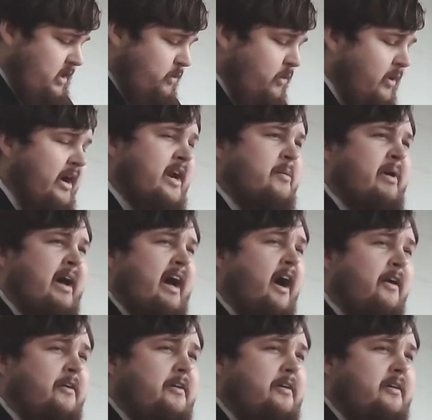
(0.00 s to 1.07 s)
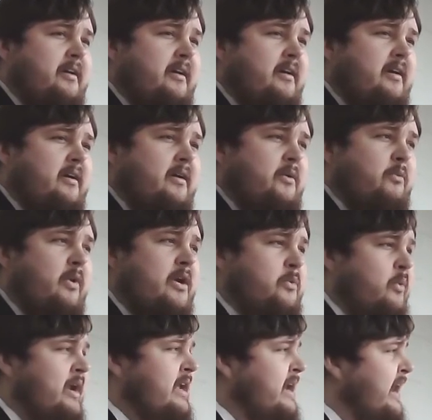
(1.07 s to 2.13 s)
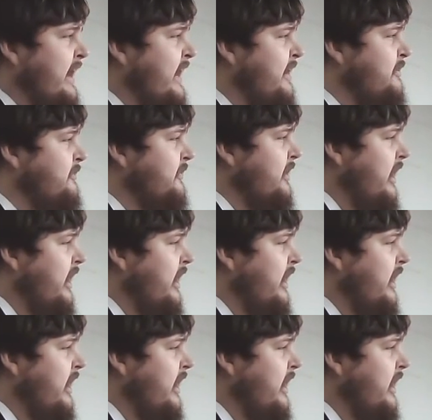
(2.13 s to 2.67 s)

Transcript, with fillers: What about when we have